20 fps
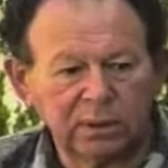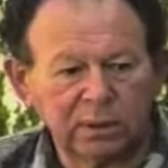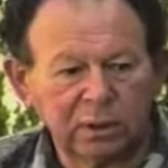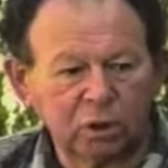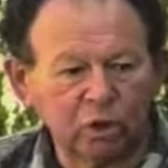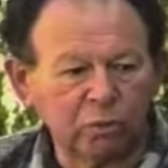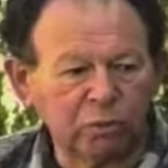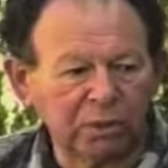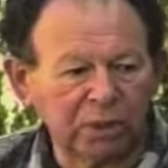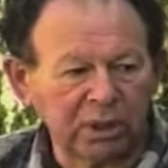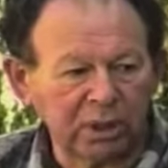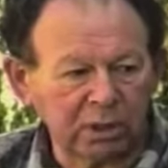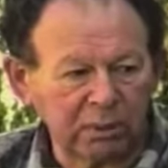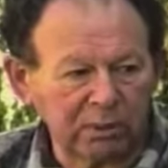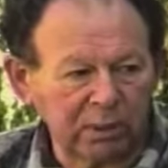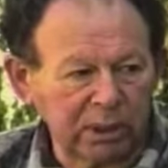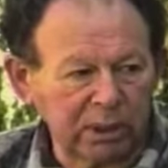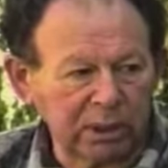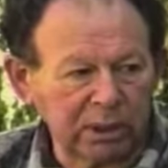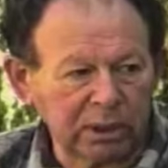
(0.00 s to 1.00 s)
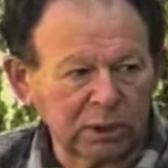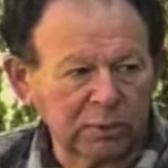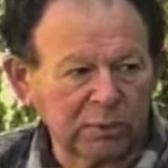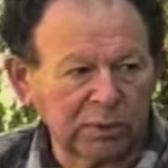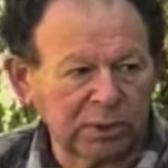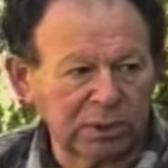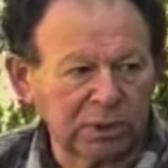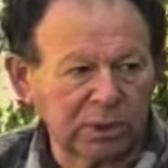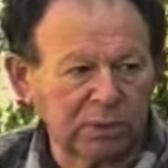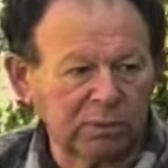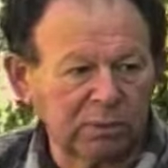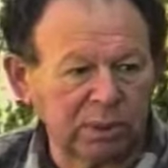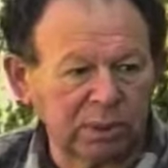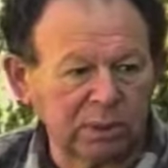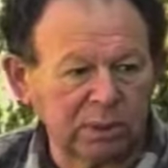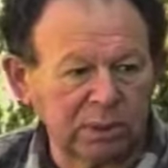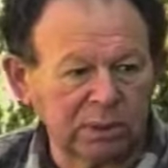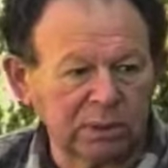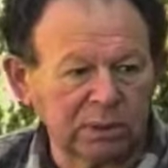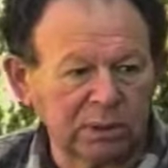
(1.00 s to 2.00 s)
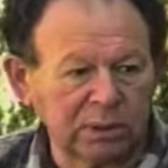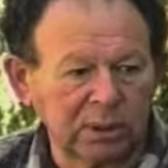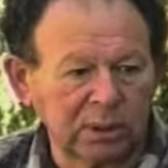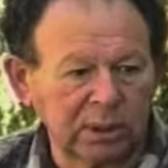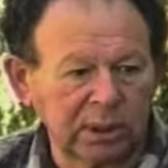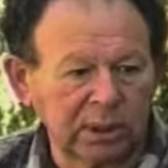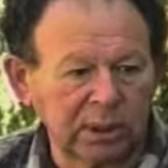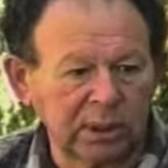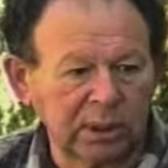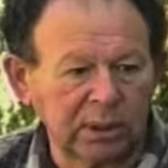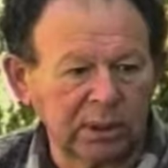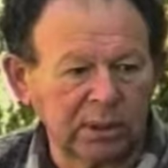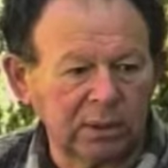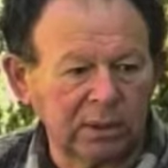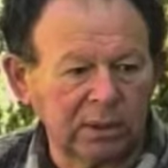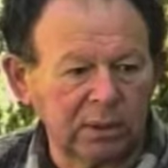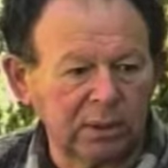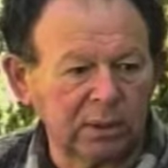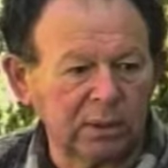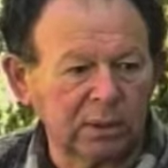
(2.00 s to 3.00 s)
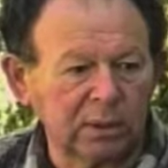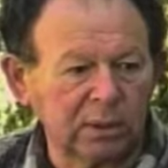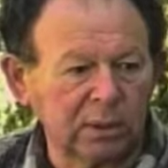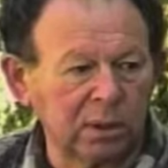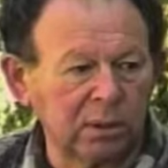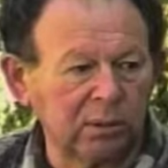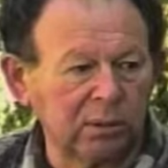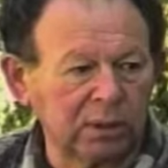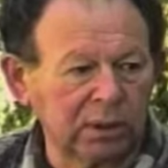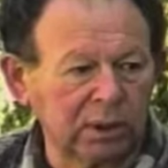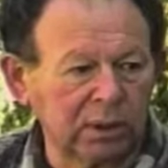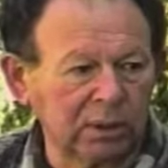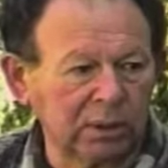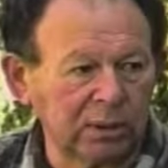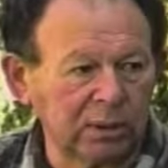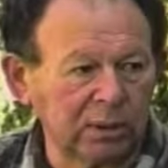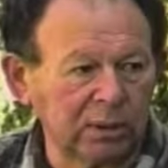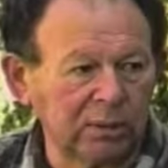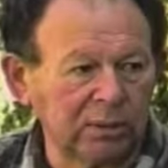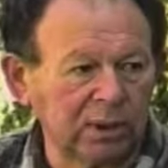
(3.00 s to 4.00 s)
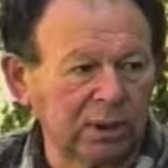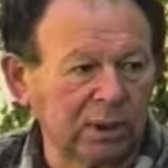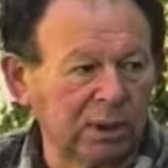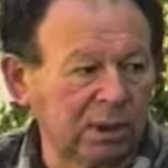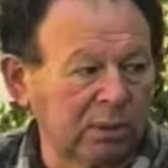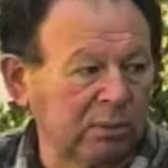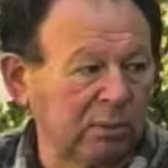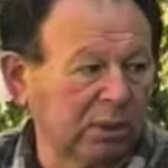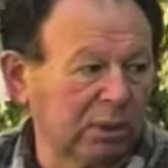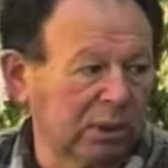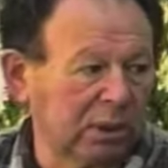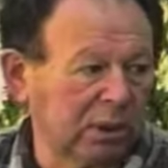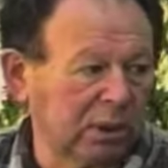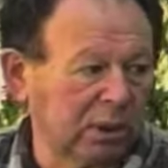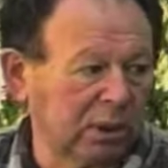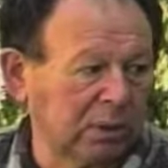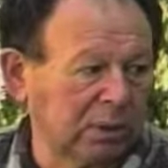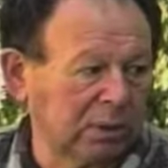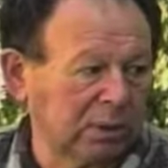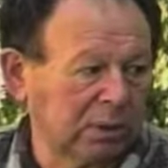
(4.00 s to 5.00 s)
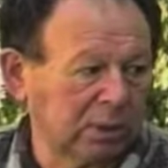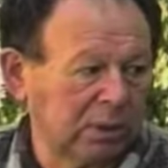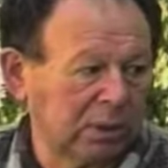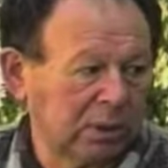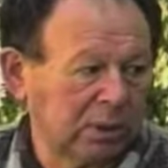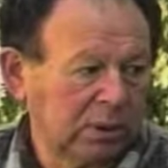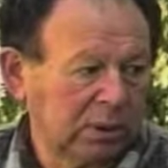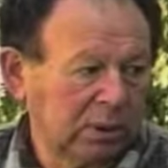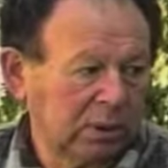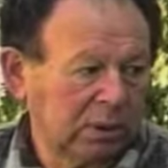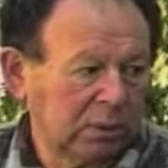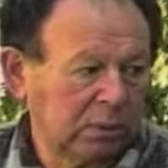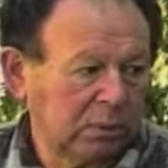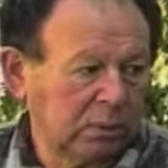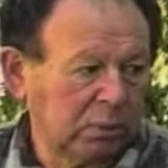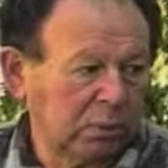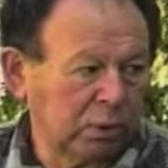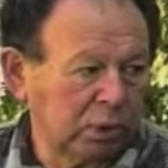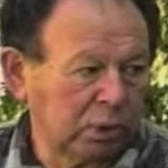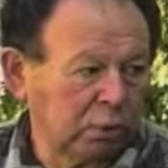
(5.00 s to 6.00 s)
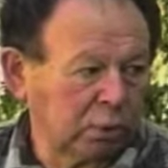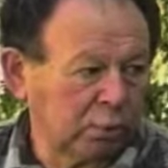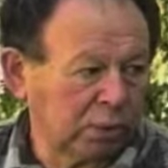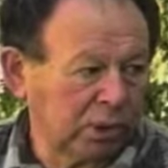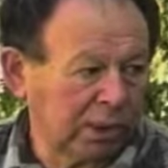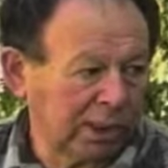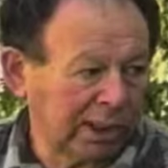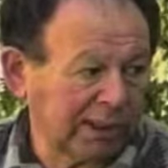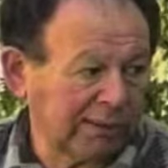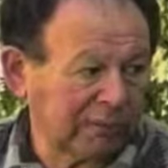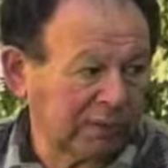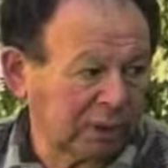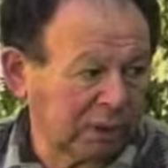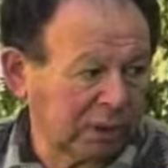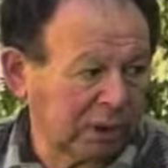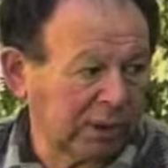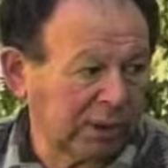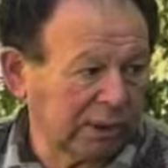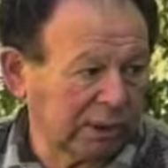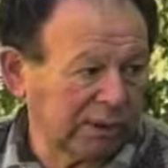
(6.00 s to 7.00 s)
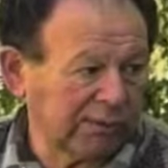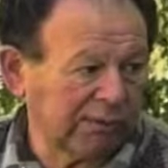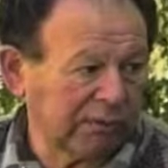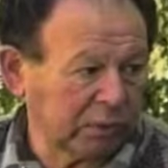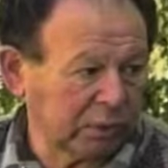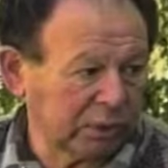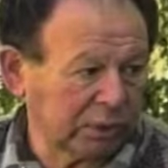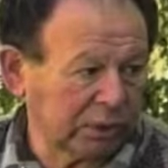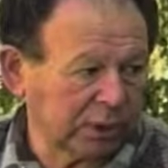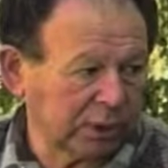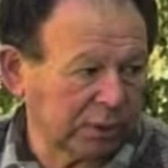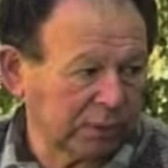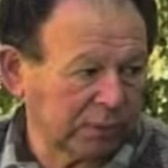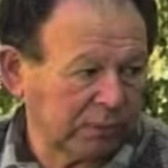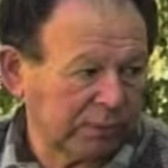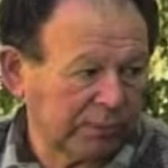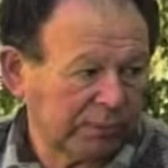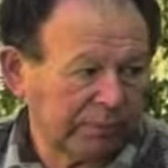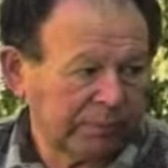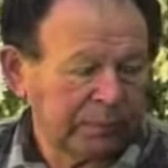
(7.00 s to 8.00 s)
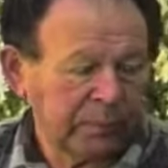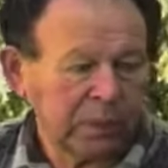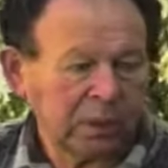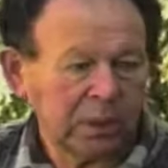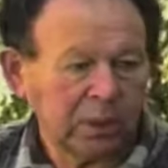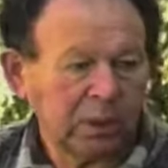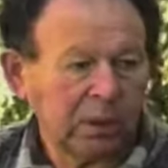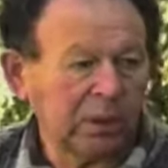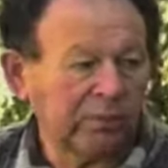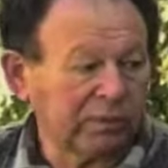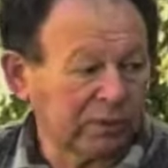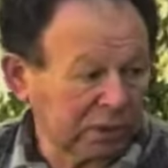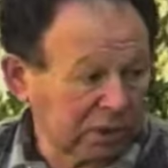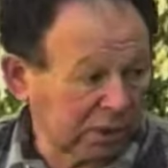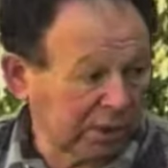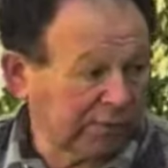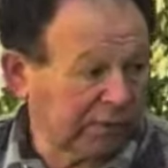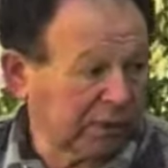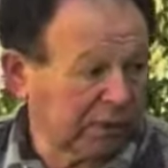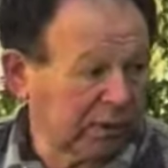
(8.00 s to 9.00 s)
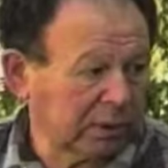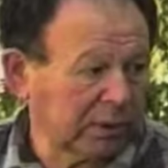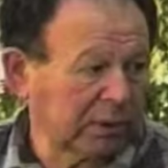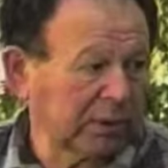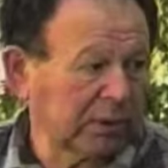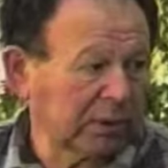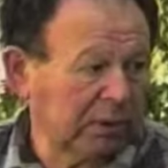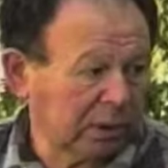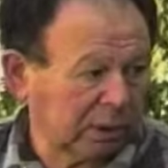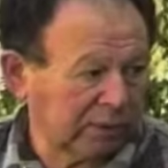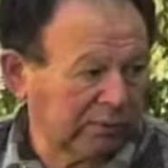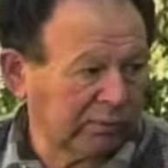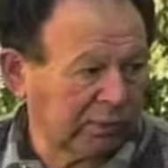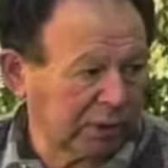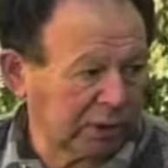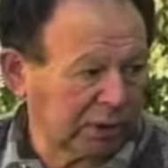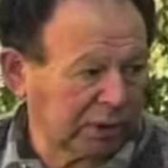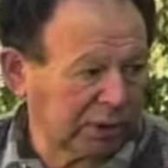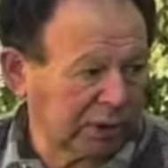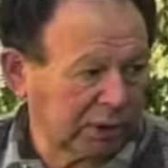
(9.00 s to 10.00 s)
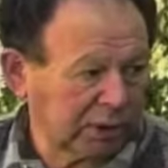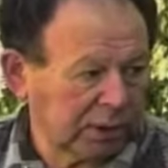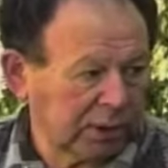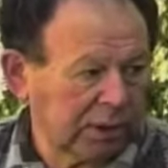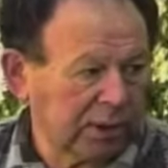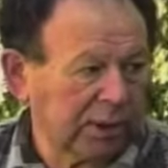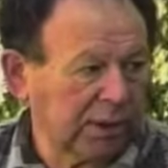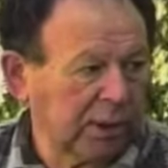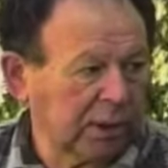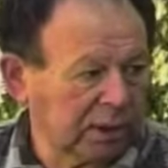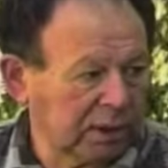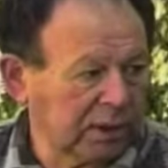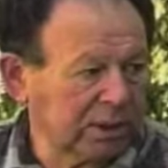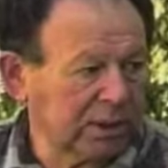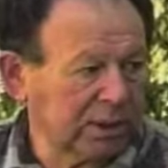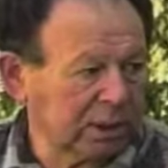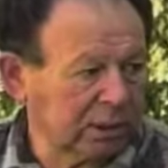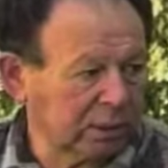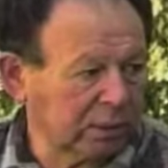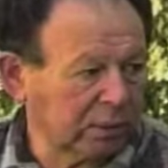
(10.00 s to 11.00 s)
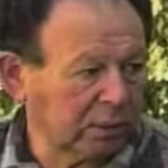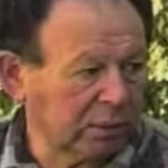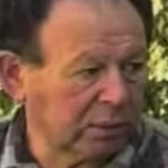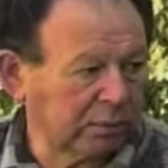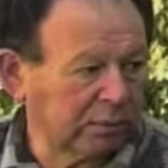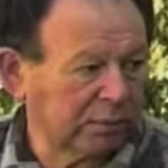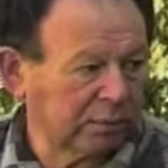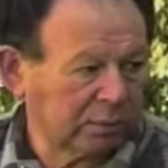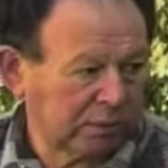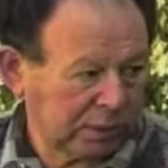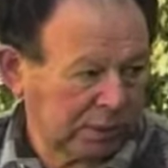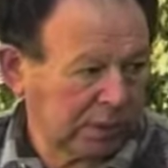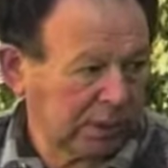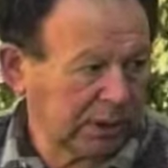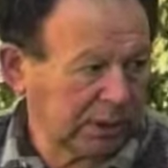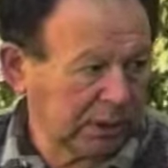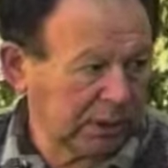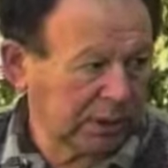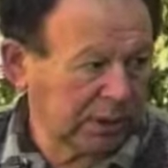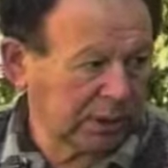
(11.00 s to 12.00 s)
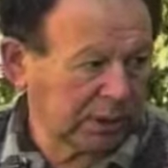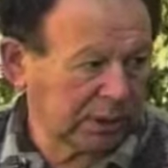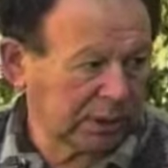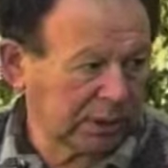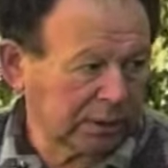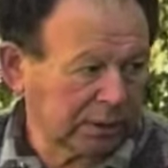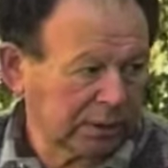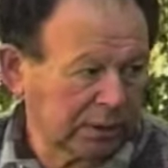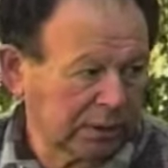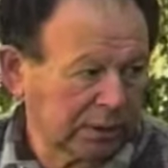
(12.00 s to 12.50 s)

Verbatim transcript: open in my expression, because I don't know yet, I don't think anybody knows what we have still in the future of the Soviet Union, of Russia, and Eastern Europe in large.